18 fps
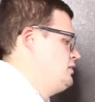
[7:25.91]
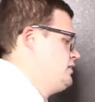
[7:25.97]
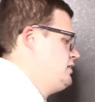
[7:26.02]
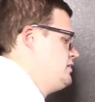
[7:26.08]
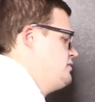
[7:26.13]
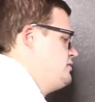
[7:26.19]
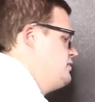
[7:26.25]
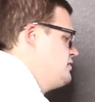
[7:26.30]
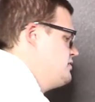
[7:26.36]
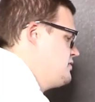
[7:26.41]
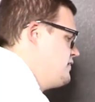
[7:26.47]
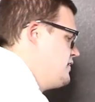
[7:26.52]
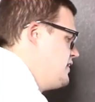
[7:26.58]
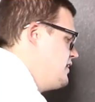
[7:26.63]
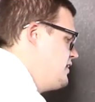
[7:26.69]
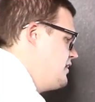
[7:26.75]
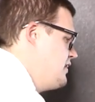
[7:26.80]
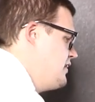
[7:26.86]
This is
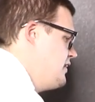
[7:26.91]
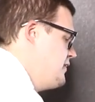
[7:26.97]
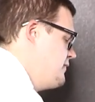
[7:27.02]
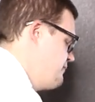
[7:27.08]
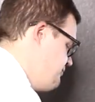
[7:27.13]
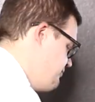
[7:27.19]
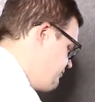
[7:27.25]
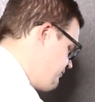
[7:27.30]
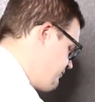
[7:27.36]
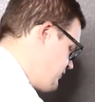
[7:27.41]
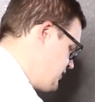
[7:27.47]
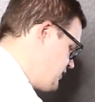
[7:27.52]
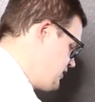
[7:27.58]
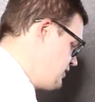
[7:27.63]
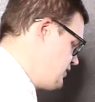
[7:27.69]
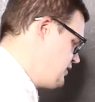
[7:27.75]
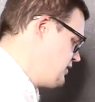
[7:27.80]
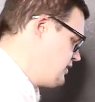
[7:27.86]
the uh,
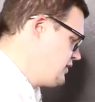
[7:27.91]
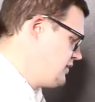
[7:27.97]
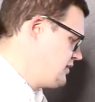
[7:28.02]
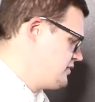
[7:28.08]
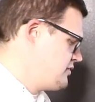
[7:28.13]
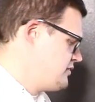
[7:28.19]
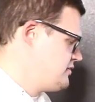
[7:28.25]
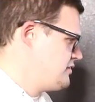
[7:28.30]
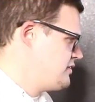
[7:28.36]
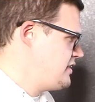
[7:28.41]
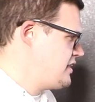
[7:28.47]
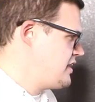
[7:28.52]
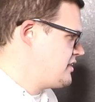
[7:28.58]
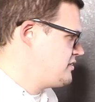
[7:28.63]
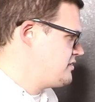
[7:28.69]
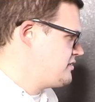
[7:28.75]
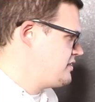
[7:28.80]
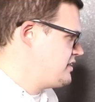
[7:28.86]

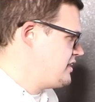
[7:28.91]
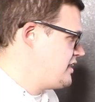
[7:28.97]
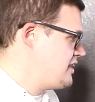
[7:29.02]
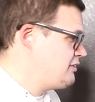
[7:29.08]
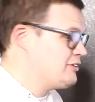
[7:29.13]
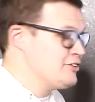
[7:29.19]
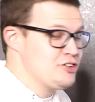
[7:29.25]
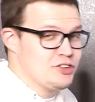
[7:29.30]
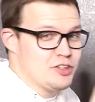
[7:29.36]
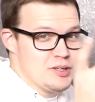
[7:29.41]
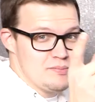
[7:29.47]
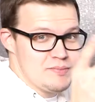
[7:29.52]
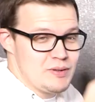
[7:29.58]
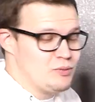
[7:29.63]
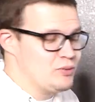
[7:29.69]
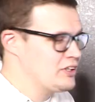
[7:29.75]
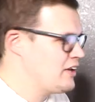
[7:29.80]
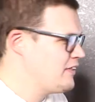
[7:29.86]
CSCE, which could
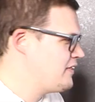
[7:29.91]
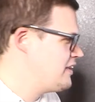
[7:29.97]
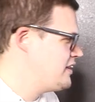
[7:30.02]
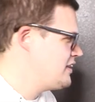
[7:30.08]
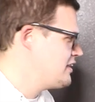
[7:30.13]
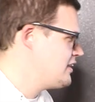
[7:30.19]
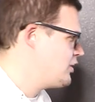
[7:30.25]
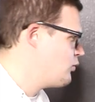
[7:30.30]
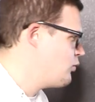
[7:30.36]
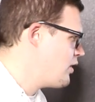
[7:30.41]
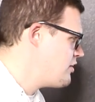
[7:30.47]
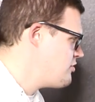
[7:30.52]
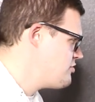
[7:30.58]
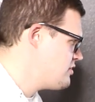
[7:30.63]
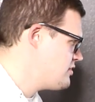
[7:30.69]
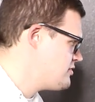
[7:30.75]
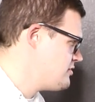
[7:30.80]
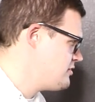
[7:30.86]
be one of the uh,
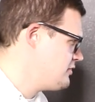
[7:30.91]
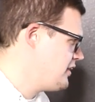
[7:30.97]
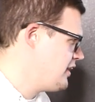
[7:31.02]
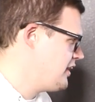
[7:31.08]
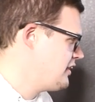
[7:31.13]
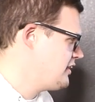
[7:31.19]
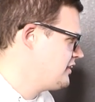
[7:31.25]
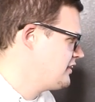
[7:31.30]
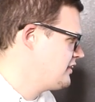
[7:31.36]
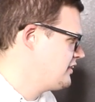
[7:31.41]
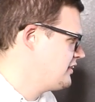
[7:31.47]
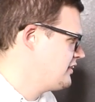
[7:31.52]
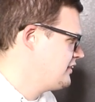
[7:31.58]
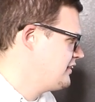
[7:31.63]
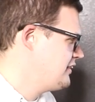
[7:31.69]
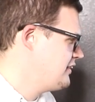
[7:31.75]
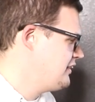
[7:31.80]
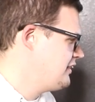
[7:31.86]
questions you get.
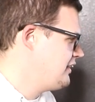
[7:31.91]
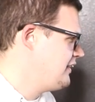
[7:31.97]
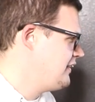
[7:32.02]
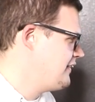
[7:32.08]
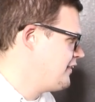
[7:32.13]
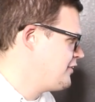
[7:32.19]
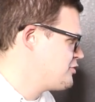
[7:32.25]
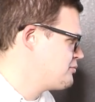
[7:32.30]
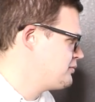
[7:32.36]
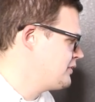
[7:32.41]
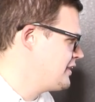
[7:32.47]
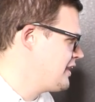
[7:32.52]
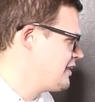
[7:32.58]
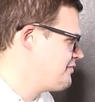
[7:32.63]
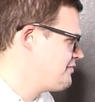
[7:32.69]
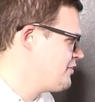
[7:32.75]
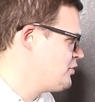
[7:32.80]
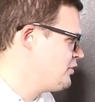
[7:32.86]
Oh, that was blown
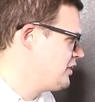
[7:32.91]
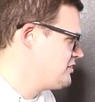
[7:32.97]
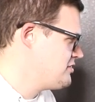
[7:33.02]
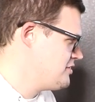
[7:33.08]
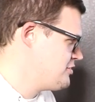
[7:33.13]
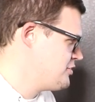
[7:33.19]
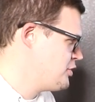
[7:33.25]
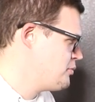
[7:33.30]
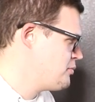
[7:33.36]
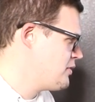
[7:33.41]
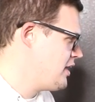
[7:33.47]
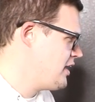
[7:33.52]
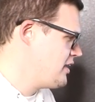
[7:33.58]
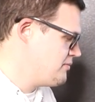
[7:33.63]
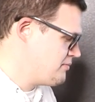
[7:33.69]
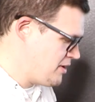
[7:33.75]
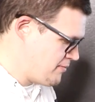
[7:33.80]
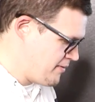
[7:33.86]
out of focus. It's too
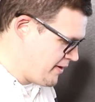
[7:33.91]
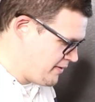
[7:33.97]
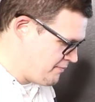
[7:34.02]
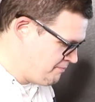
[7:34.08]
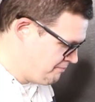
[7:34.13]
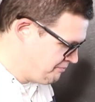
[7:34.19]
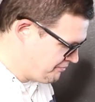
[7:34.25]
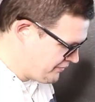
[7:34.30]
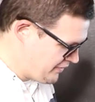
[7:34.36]
bright. My bad.